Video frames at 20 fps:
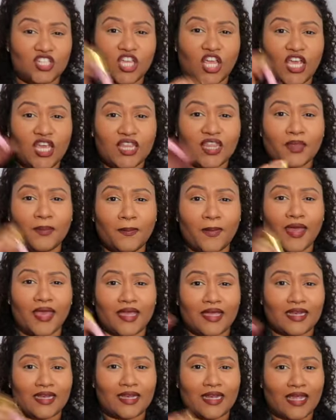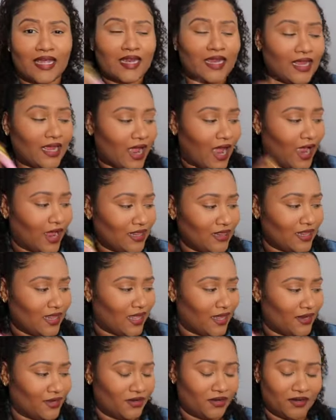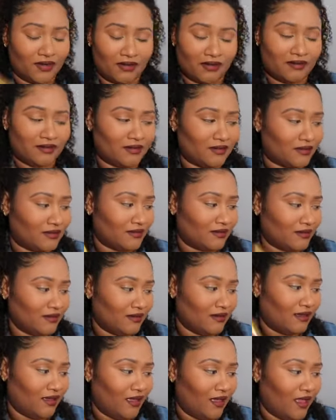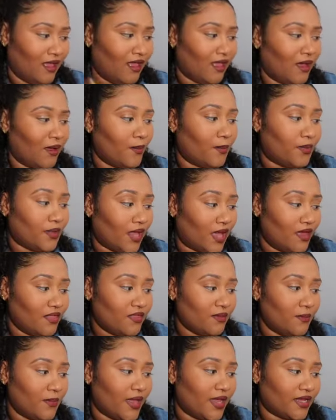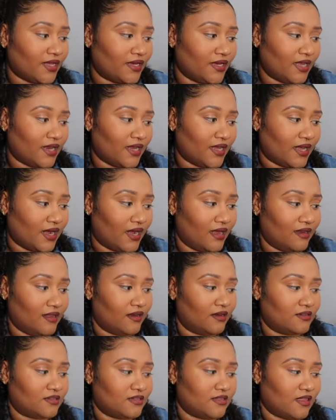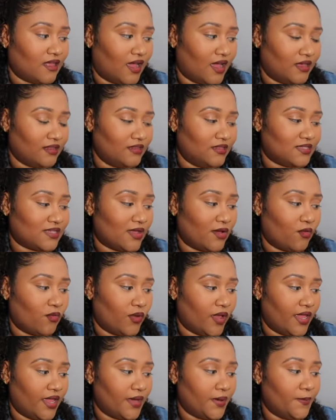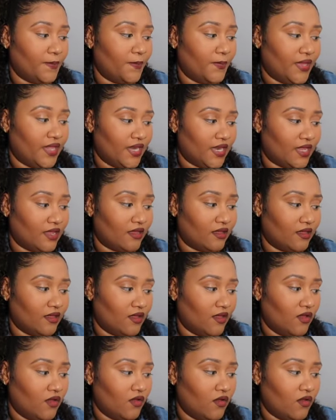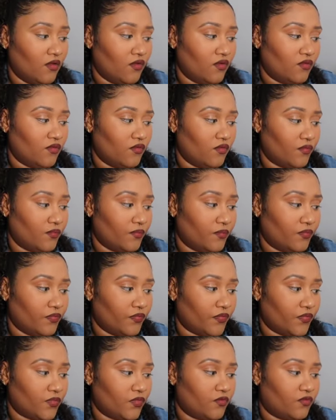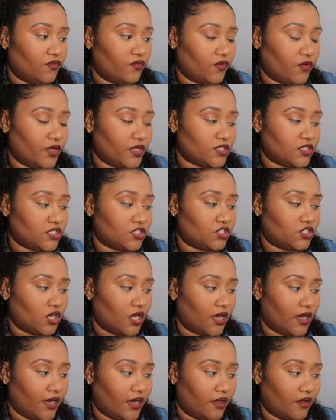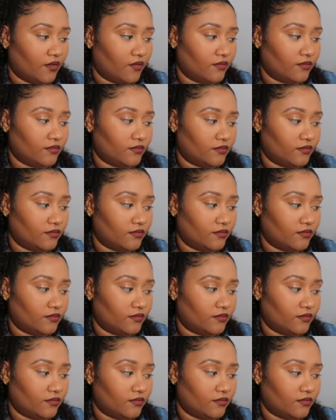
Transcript: shake the magnetic eyeliner. Apply the magnetic eyeliner to the eyelids and wait a minute for it to dry out.